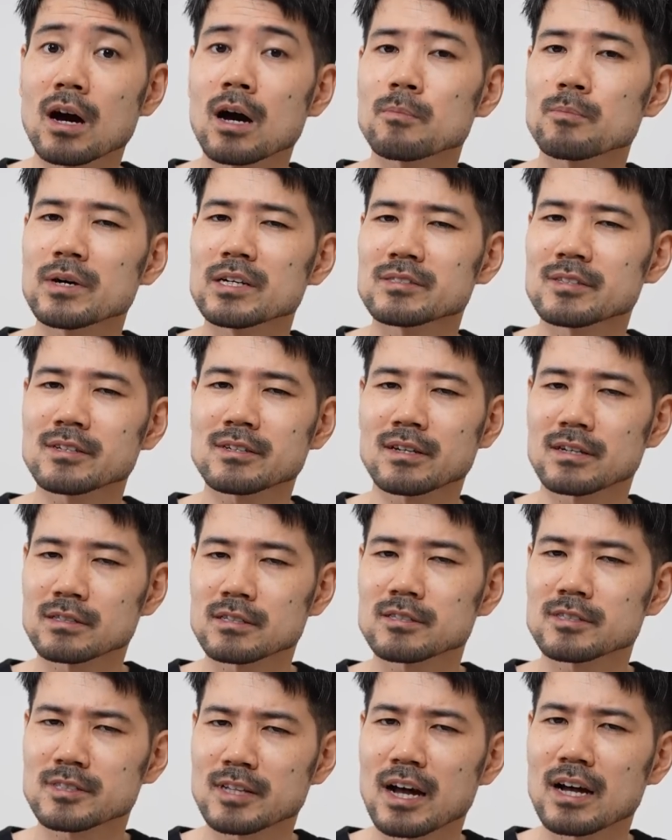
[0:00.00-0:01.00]
a basic
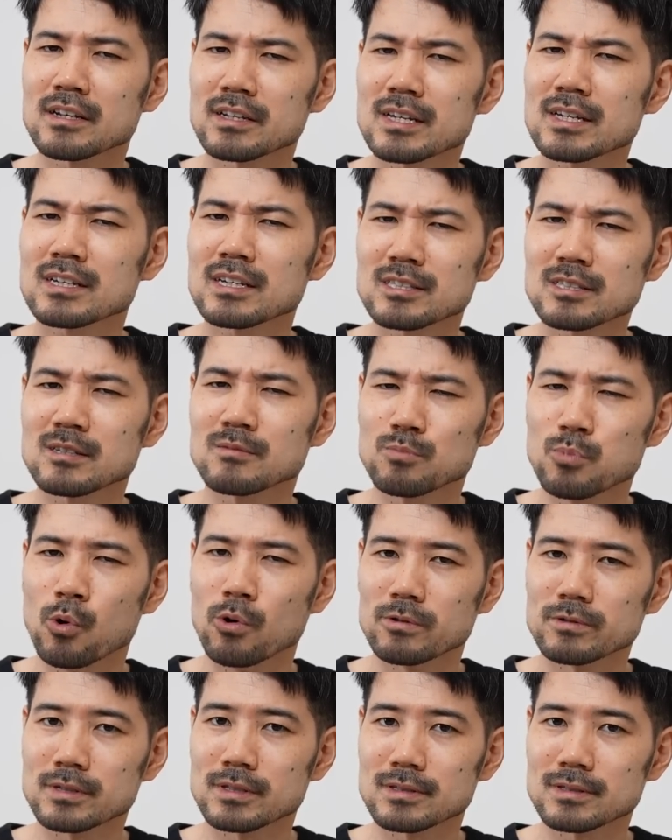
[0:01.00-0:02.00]
understanding is
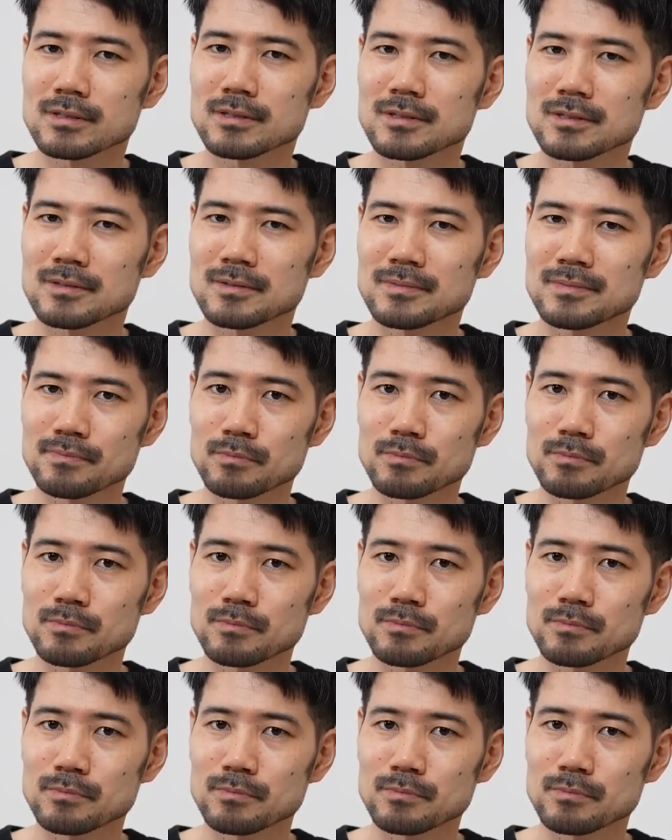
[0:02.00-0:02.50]
important,